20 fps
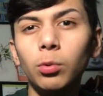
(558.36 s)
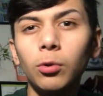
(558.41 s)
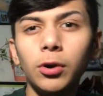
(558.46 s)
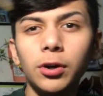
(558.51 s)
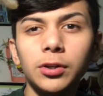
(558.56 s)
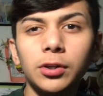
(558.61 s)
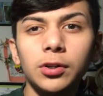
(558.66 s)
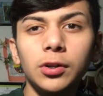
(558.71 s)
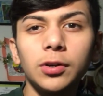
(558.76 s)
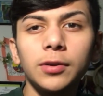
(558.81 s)

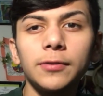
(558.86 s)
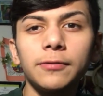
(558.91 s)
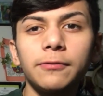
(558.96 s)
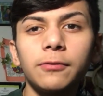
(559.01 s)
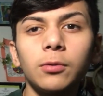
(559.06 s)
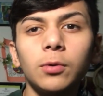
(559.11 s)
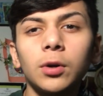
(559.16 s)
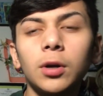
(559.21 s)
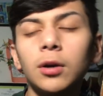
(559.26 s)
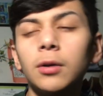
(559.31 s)
works good
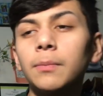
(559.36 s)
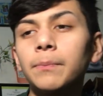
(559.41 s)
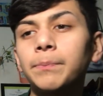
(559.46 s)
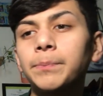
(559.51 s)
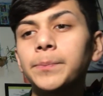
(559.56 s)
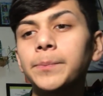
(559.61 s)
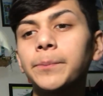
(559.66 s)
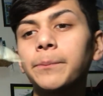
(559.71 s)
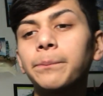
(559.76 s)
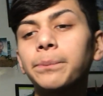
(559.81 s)
for
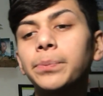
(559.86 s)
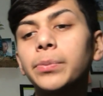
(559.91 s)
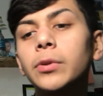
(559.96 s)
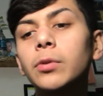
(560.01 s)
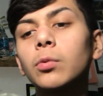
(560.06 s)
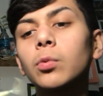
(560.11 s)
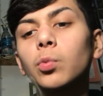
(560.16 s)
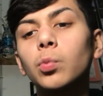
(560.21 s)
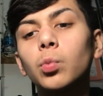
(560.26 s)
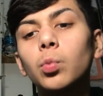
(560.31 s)

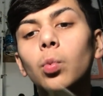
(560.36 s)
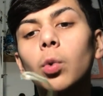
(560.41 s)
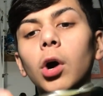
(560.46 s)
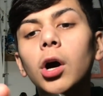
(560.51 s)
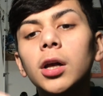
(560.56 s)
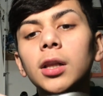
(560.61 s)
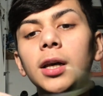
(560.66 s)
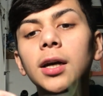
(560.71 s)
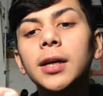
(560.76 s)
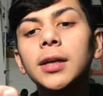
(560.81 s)

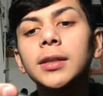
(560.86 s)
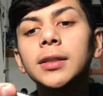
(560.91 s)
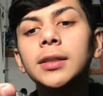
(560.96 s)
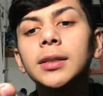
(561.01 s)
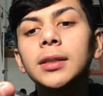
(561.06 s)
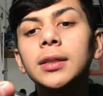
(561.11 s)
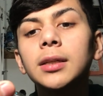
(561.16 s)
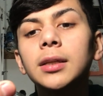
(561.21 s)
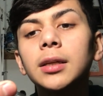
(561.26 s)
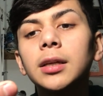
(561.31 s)
walleyes
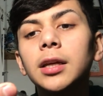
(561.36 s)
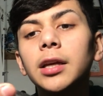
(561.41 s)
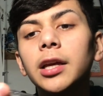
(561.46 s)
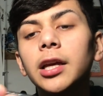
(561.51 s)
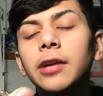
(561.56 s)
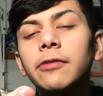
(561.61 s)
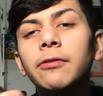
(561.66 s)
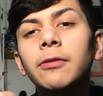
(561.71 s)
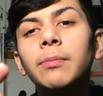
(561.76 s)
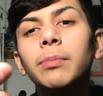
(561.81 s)

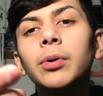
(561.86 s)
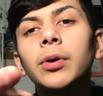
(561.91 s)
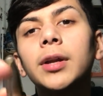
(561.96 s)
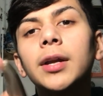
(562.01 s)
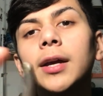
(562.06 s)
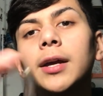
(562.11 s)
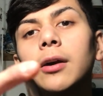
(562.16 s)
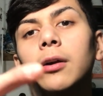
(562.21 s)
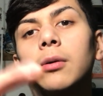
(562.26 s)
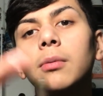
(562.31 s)
if you
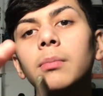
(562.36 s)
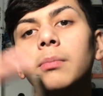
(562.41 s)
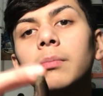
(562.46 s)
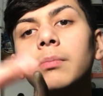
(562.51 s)
put a